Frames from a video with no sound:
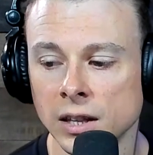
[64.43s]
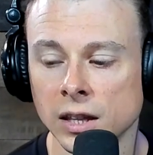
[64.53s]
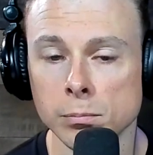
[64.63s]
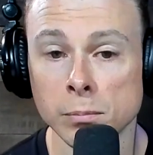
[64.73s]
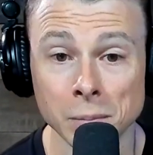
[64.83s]

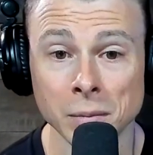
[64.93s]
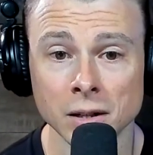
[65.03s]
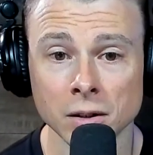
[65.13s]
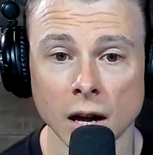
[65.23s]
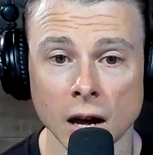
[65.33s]

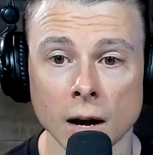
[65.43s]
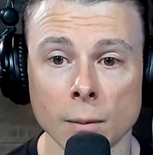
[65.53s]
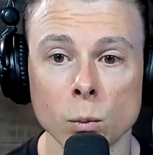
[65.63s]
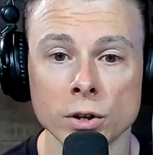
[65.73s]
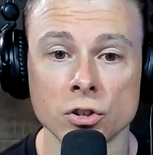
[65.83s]
Amendment,
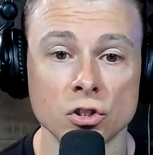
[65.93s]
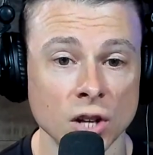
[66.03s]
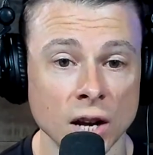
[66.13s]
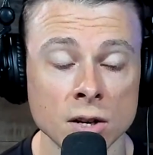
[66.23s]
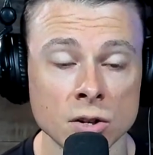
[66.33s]
which
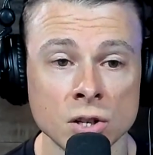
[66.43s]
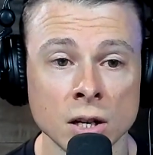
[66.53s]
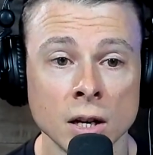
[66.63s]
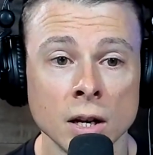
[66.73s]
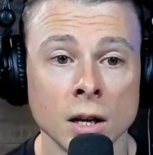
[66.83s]
changed
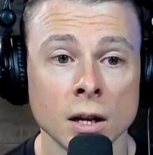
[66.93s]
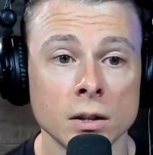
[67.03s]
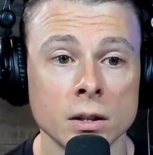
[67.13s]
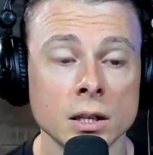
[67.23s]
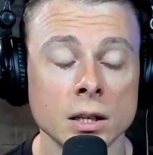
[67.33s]

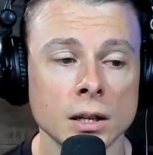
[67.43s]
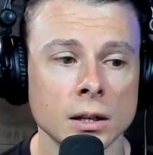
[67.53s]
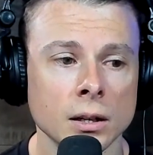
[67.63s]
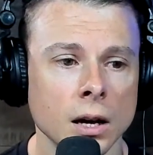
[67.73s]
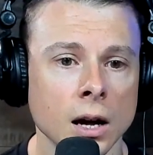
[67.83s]
the
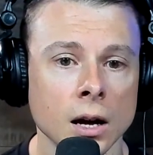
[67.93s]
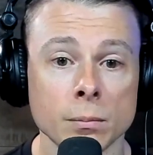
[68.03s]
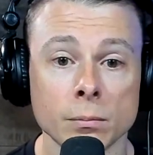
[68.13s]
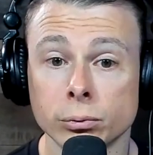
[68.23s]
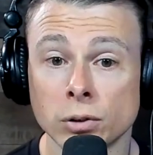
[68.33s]

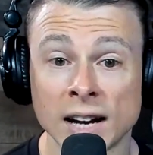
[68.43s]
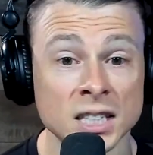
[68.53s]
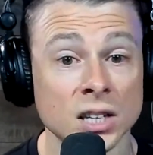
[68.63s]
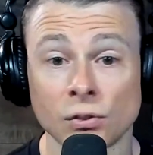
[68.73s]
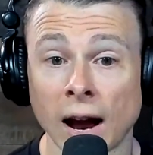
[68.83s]

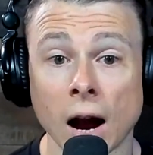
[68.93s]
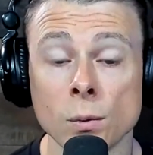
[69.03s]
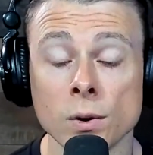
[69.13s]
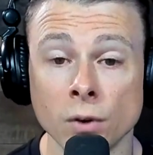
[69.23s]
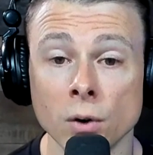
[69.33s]
process for how
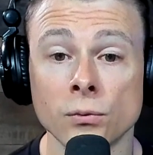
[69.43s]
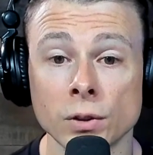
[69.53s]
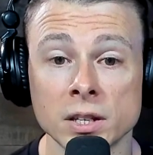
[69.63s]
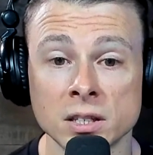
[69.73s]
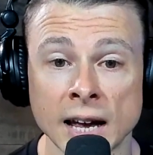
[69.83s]
we vote for
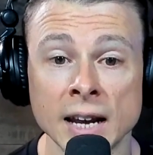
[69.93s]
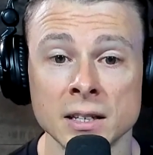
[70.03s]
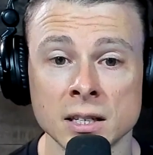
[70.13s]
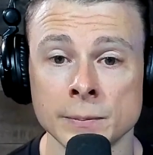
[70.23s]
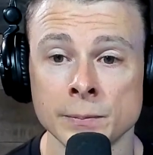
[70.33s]
the
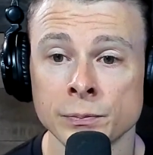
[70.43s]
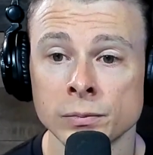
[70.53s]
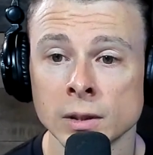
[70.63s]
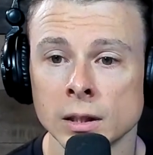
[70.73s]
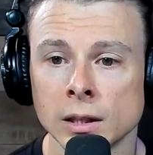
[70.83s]
Senate.
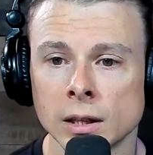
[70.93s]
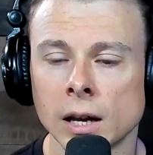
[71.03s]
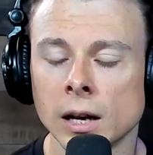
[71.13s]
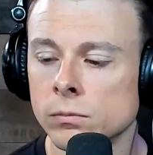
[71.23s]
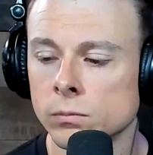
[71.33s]

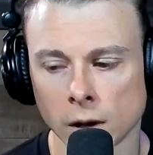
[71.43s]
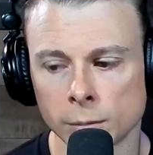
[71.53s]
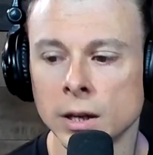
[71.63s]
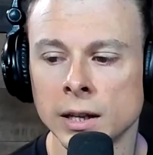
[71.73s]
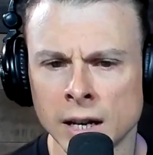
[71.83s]
And
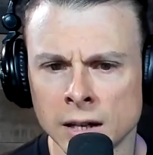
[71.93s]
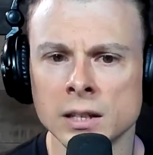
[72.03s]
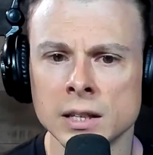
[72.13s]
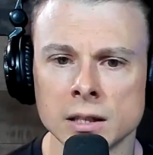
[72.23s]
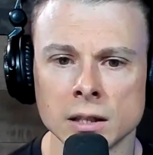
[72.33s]
I'm going to get
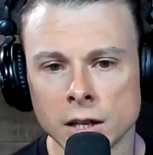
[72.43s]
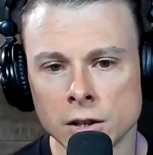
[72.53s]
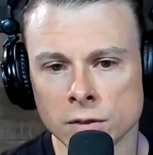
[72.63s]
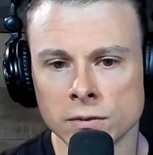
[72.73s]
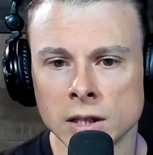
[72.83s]
into
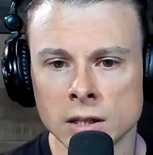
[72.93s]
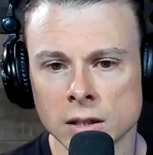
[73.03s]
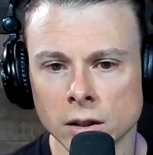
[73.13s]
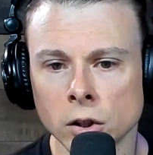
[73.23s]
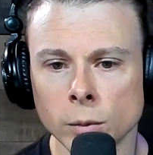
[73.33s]
each of
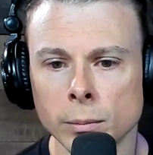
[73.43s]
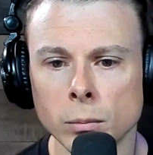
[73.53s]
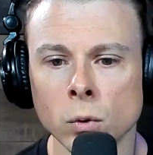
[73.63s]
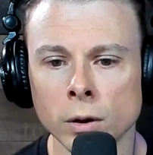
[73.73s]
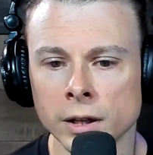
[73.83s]
these a little bit
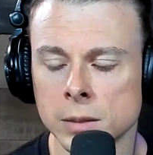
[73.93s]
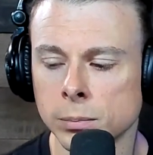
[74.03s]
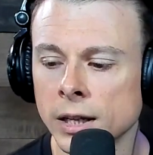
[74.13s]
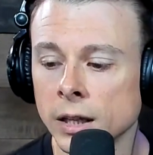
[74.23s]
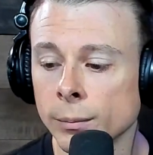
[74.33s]
more and
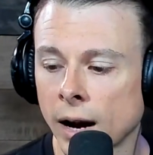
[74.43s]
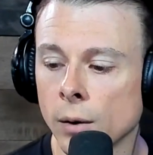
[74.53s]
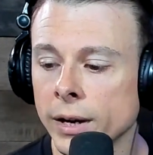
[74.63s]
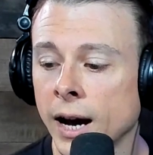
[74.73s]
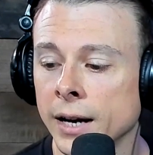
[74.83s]
explain them how
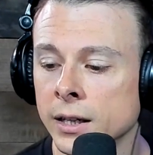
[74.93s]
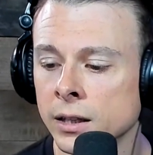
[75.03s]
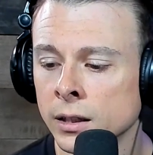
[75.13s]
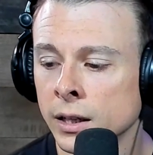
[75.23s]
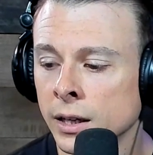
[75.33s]
we got
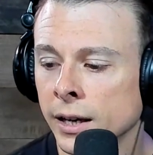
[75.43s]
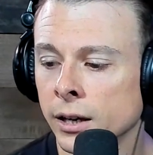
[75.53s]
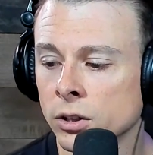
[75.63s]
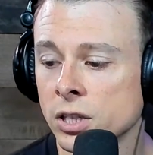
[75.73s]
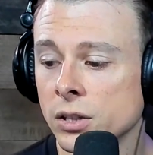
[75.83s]
here.
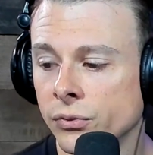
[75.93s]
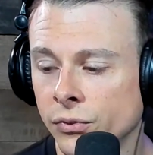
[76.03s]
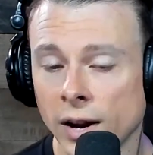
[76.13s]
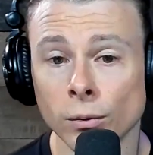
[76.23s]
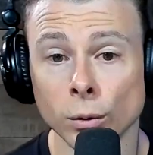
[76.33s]
And also the
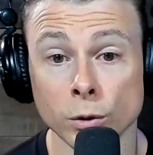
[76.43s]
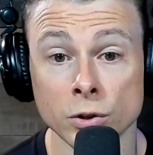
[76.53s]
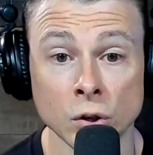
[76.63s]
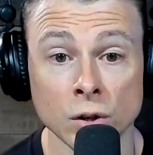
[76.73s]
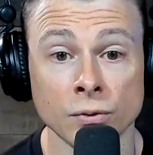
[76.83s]
Federal
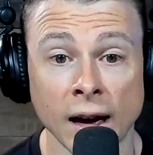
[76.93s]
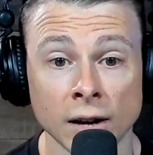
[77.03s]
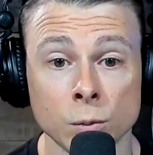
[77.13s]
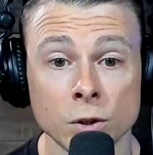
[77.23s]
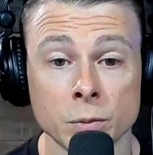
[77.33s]
Reserve
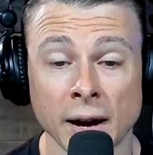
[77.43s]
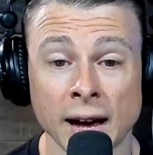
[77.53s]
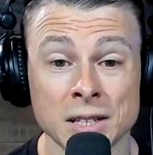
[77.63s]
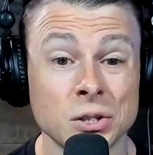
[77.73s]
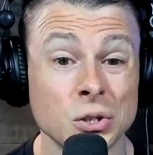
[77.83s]
Act, which
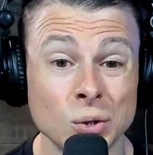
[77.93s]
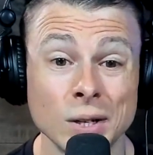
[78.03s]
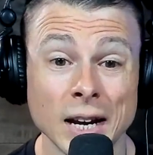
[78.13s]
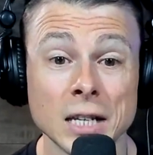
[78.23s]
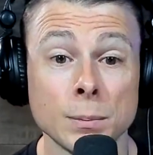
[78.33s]
passed 2
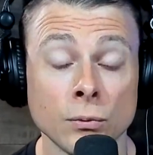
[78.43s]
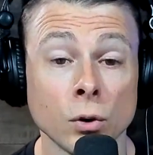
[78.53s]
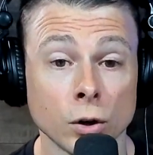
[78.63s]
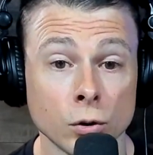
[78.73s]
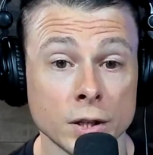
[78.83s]
days
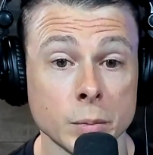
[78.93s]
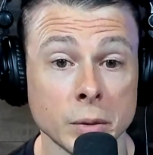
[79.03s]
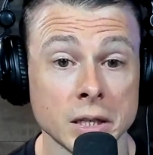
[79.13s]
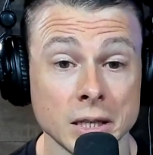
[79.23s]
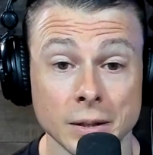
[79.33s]
before
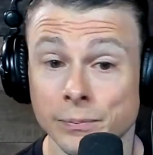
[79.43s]
Christmas.